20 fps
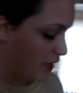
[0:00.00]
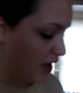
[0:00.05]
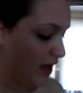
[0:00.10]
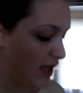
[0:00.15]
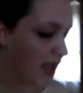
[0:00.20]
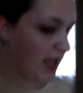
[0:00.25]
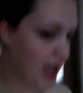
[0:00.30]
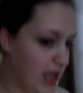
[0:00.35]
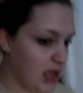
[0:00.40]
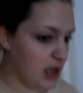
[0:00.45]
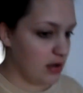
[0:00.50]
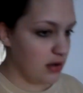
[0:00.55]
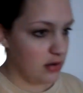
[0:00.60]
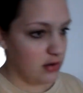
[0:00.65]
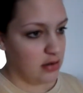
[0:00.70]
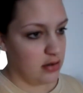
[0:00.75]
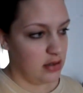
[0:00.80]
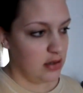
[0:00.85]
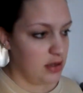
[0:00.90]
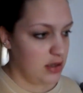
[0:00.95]
Okay,
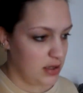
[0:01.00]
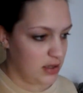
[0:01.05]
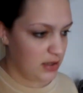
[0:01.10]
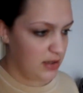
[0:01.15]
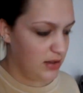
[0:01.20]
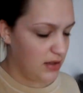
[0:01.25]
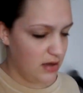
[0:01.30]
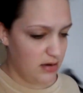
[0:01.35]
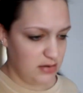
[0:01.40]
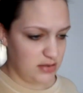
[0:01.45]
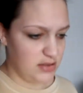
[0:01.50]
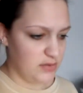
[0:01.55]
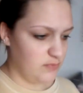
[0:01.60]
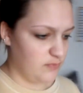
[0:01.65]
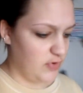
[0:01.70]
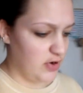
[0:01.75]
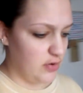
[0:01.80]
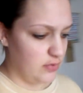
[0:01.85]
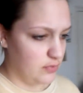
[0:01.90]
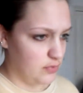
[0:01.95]
there's
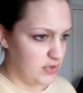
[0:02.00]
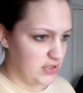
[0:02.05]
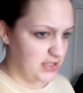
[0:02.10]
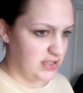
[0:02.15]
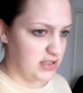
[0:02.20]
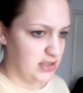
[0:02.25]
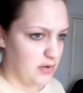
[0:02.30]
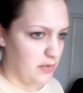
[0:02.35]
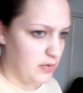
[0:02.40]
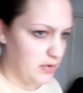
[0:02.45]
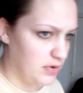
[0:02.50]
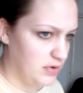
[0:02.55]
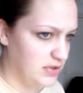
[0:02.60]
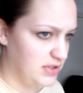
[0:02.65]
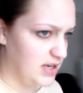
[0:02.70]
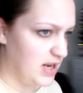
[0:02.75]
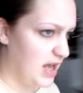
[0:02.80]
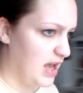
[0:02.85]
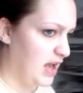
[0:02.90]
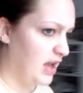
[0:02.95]
some real noises going on
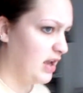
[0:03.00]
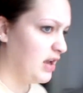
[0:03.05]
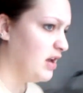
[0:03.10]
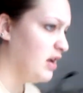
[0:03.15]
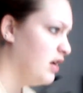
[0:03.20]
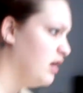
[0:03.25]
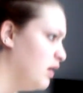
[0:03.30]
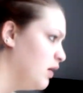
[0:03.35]
today.